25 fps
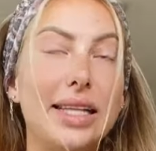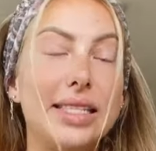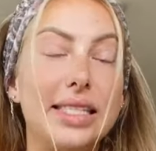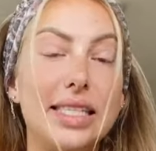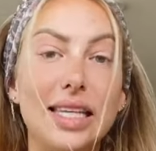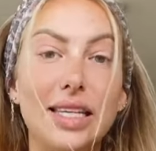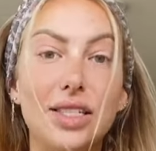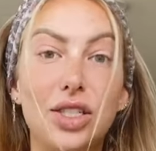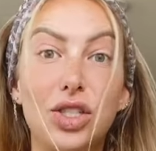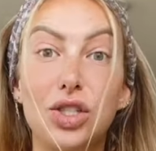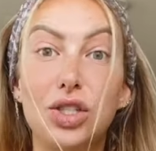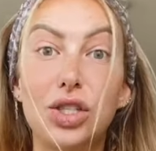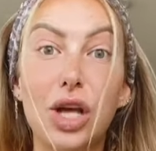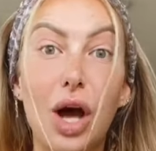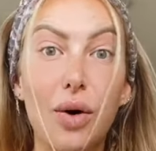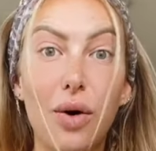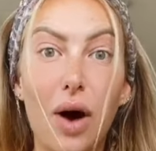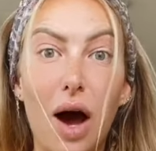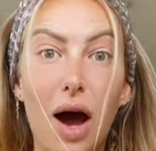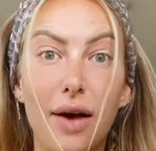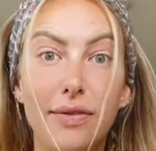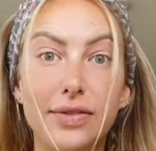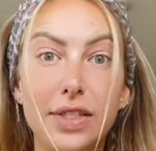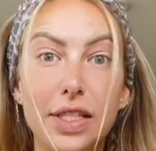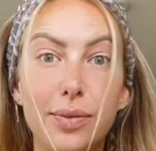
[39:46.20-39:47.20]
I see
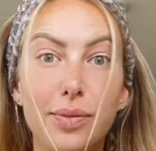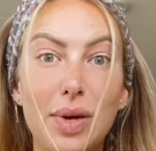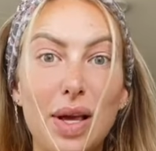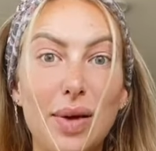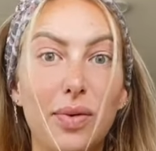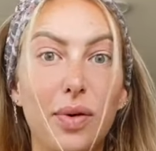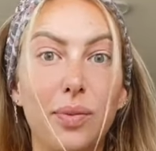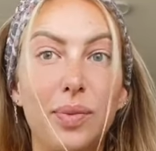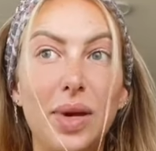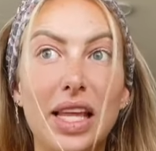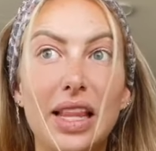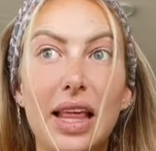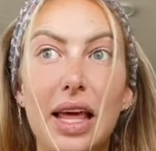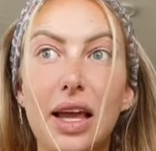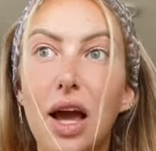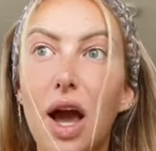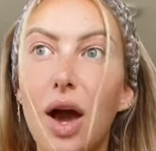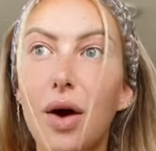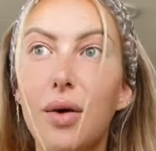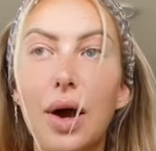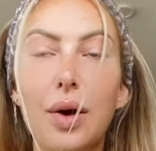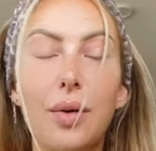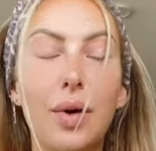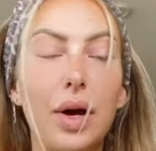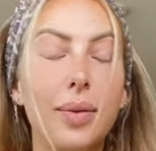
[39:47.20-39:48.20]
so often people being
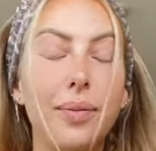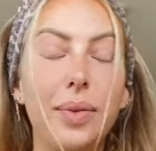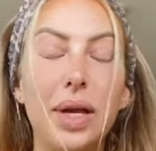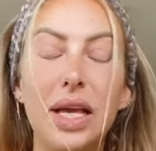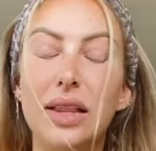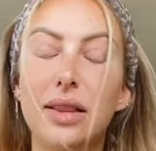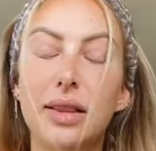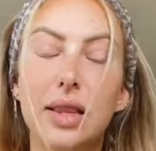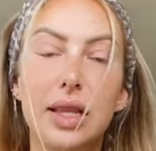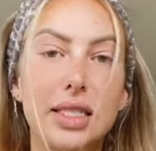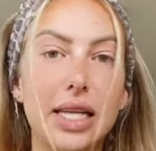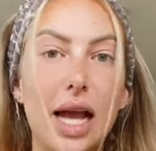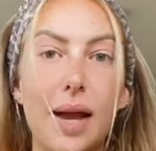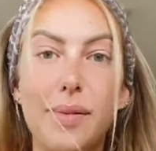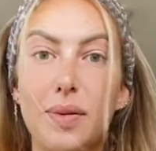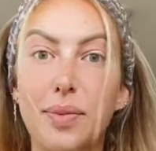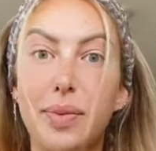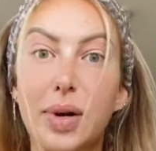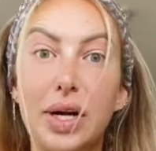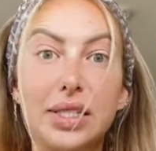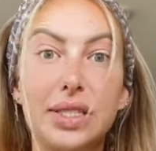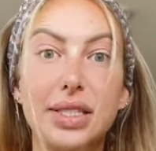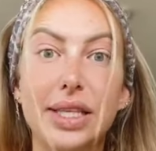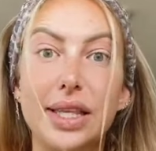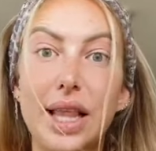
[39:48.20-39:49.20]
like, oh, I want to be the type
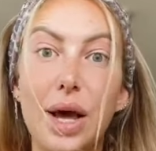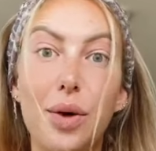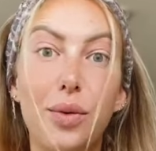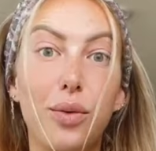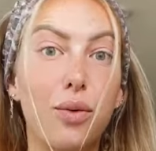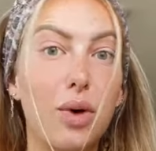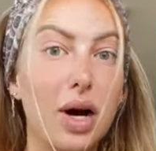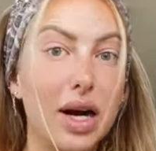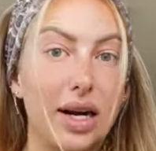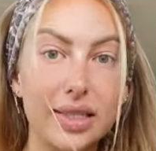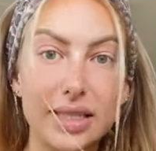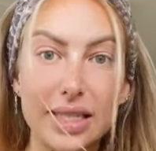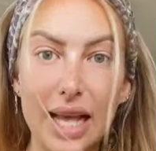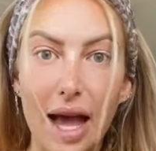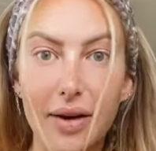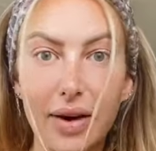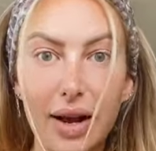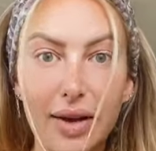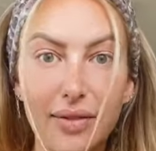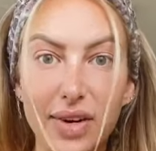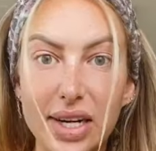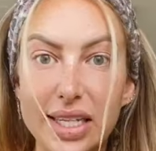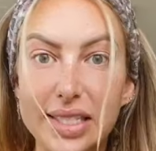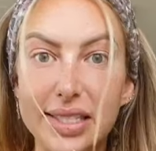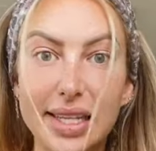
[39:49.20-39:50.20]
of person that works
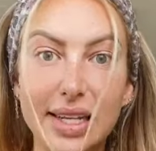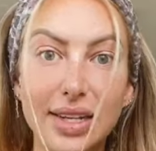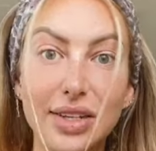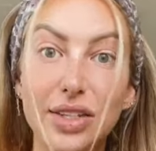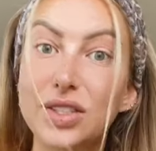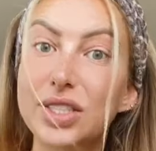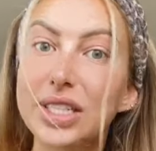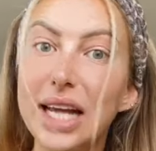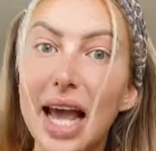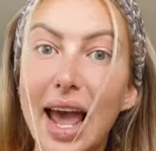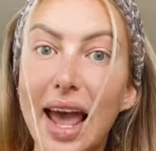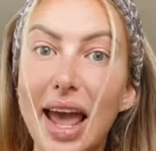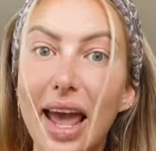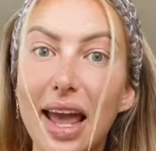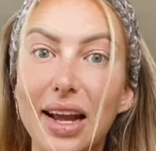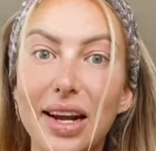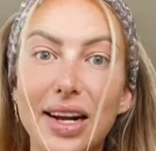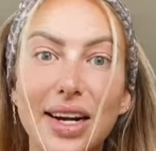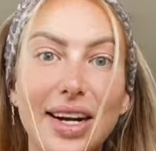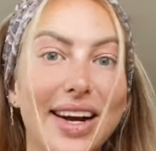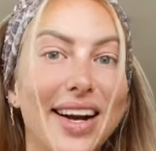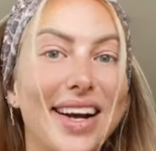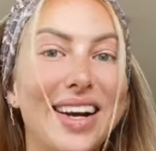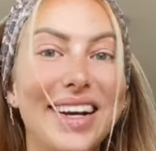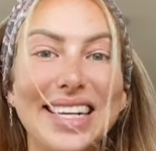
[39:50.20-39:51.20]
out every single
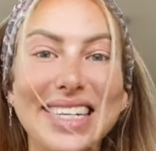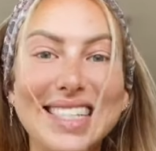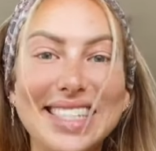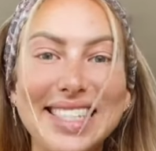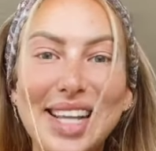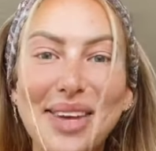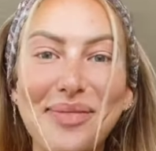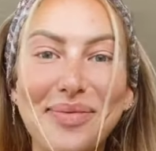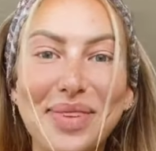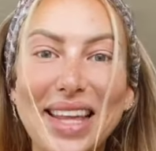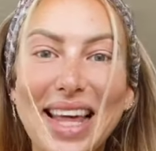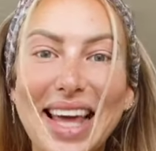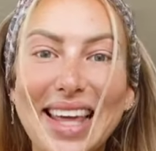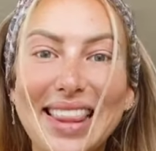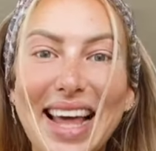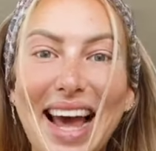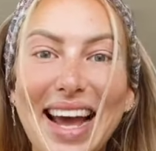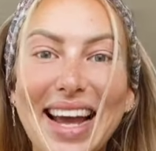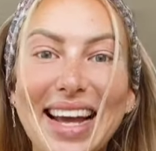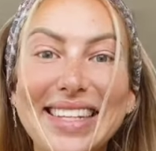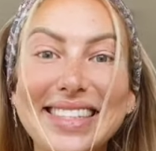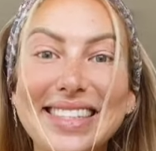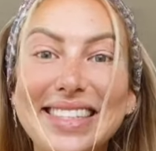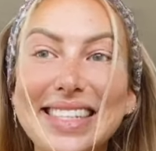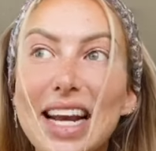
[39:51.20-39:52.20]
day or something like
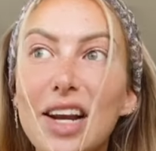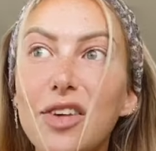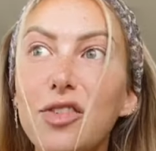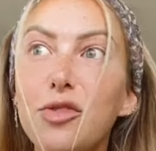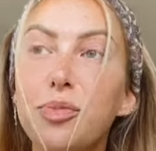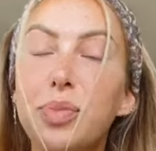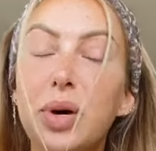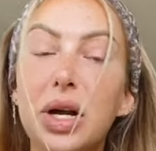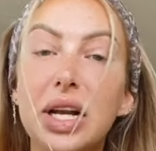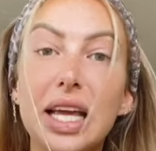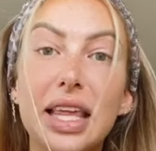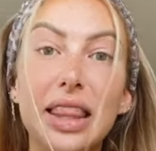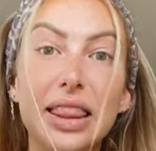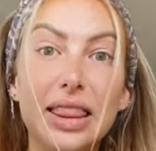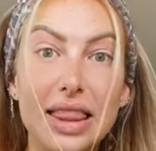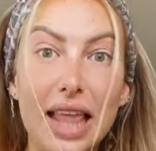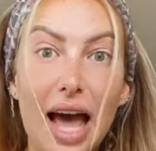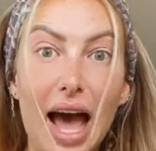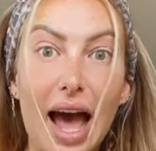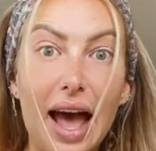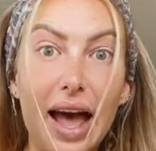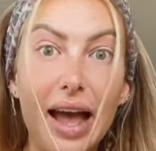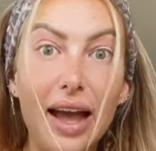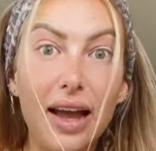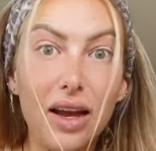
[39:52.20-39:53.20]
that. Instead of putting
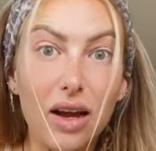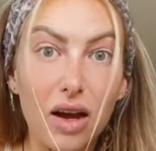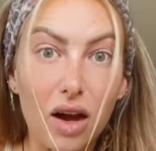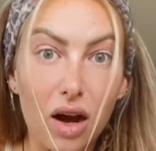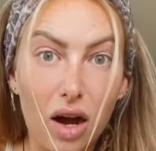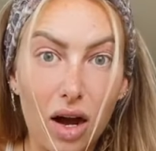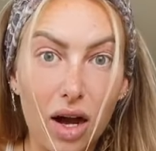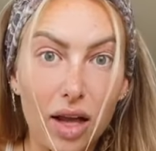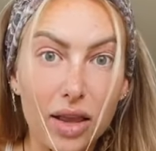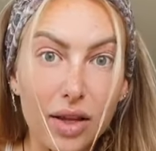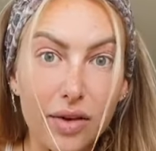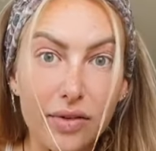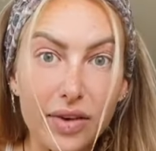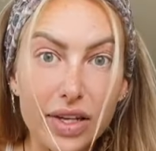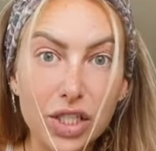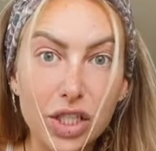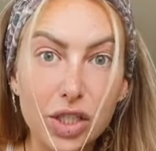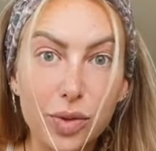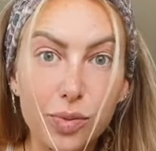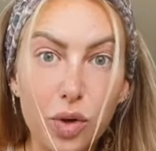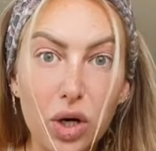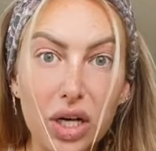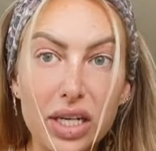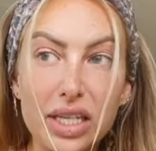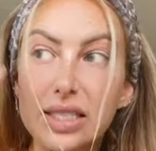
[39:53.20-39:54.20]
that on the
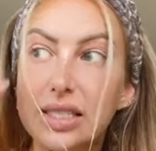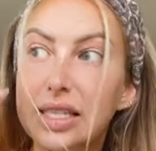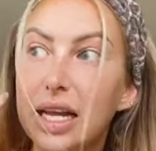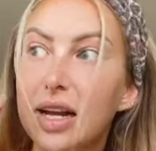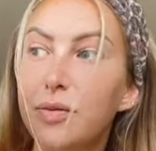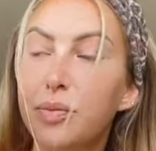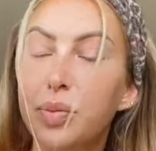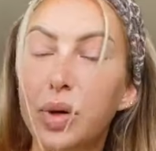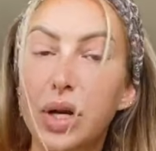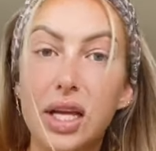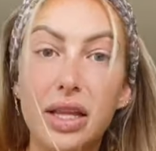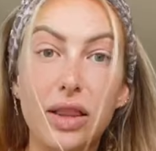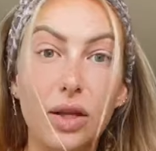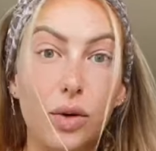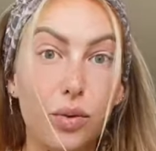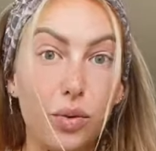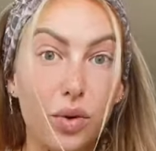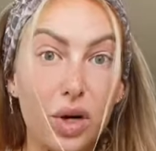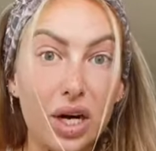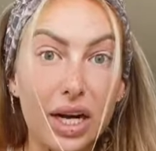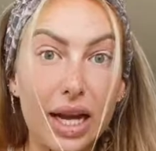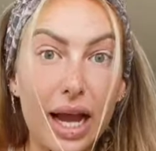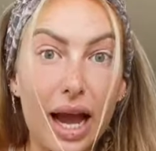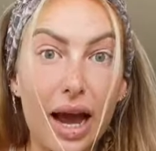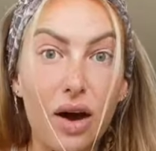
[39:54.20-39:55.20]
vision board, instead of putting the
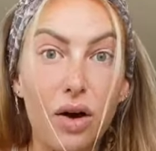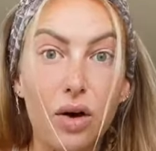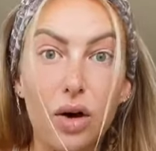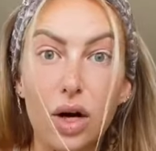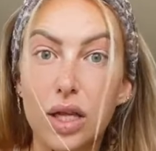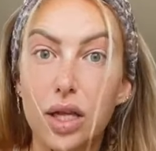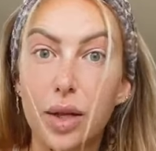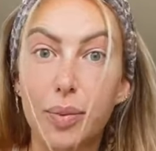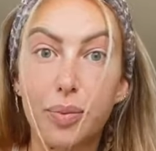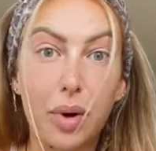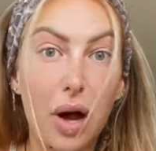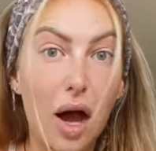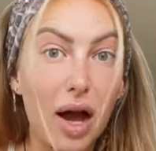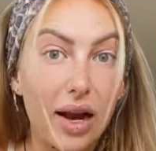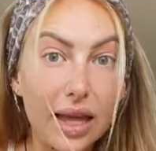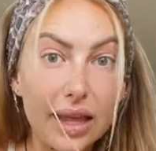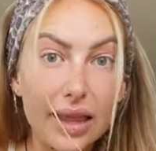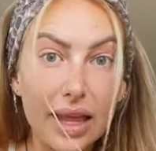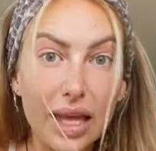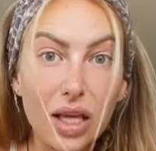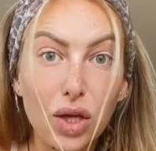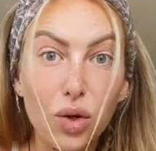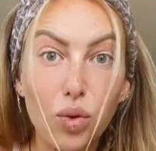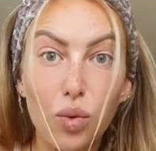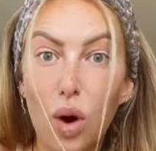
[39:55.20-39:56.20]
workout or the
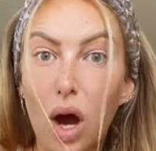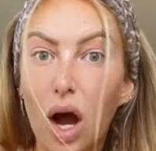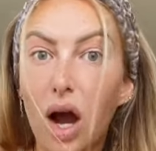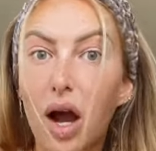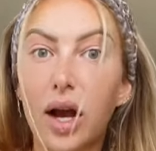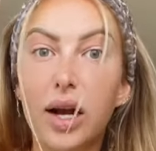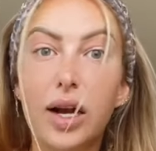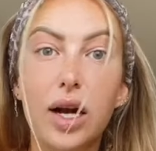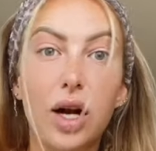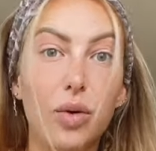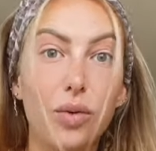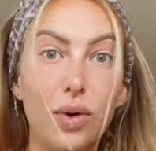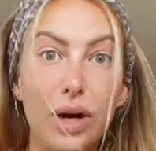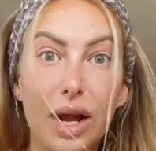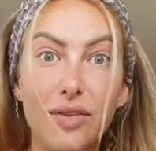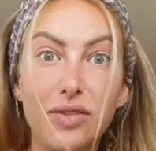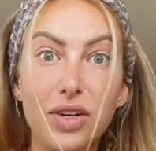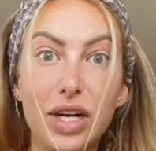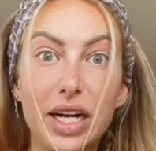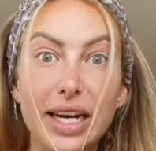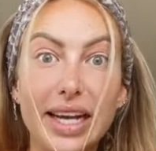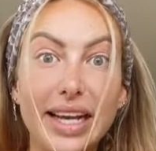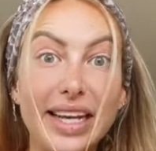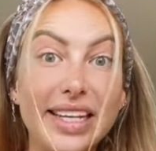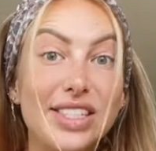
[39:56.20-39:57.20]
body that you want or
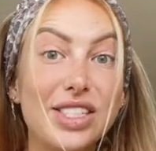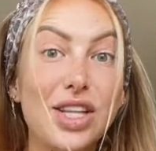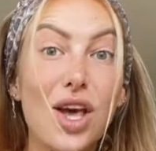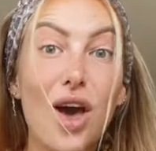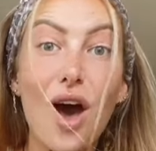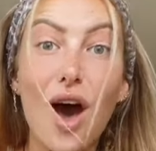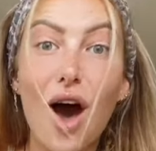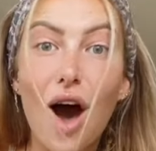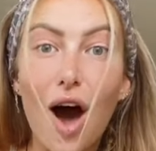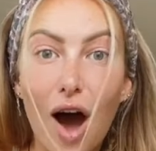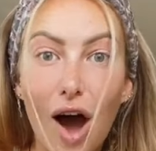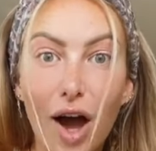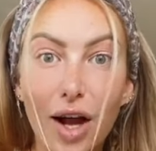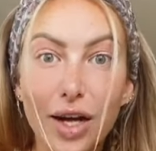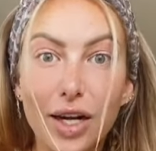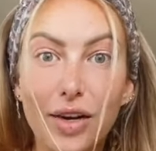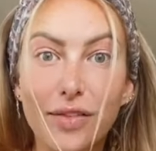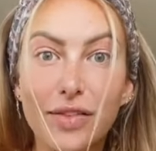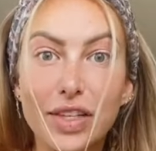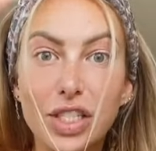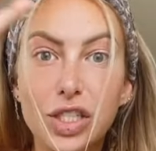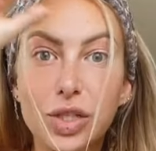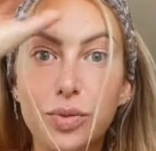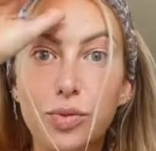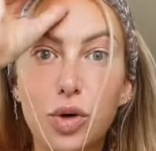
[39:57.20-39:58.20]
whatever it is on
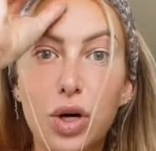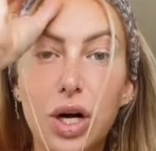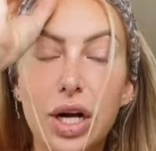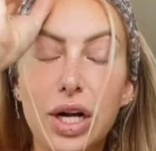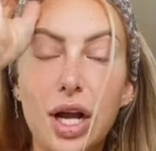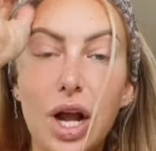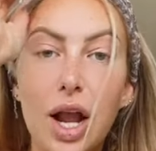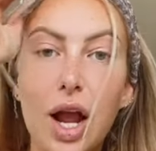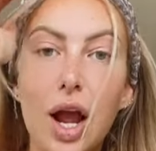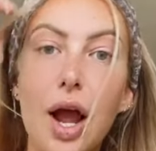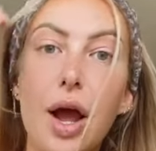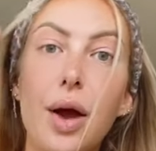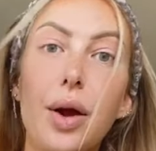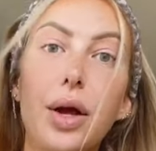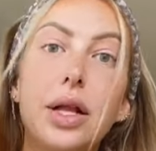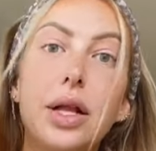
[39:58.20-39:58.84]
your vision board,